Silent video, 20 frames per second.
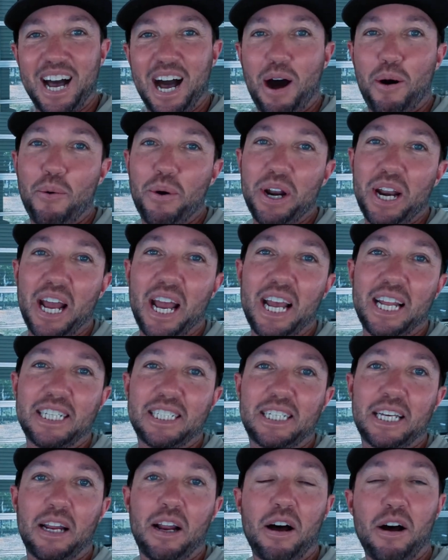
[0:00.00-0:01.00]
I went ahead
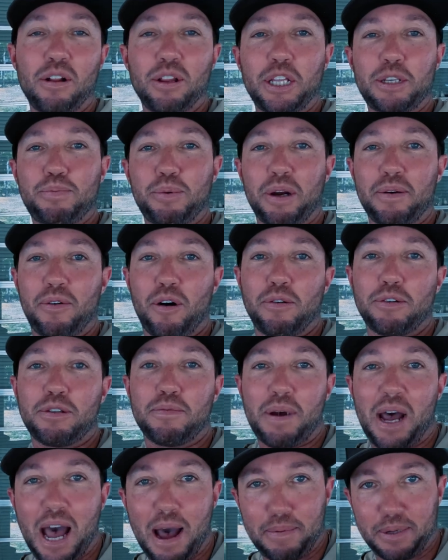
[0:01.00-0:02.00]
and said, oh, let's bring home
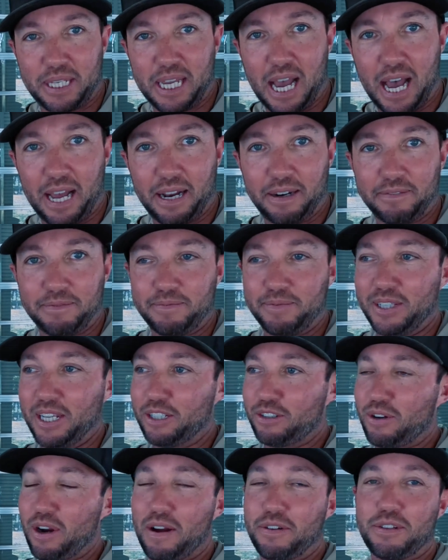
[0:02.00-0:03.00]
some habitat.
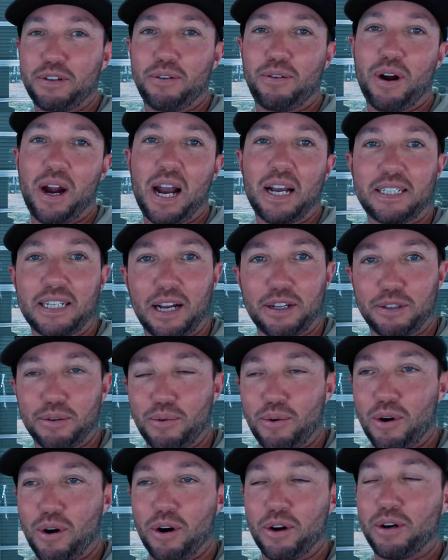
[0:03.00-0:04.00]
Let's grab some grass out the
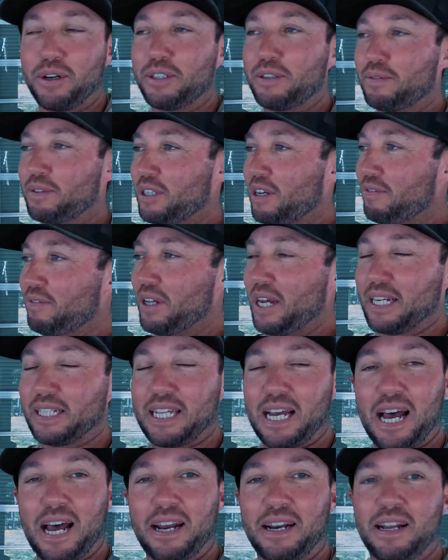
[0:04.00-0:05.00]
water and some stuff like
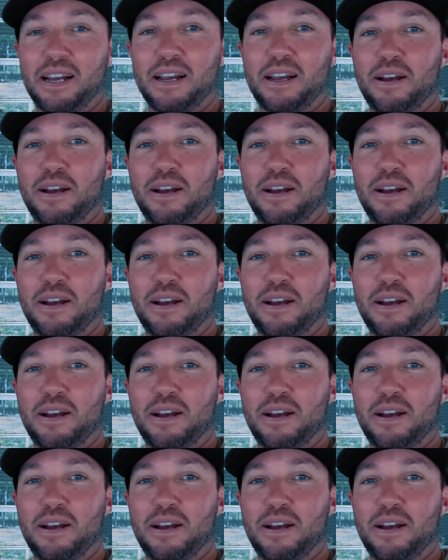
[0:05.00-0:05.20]
that.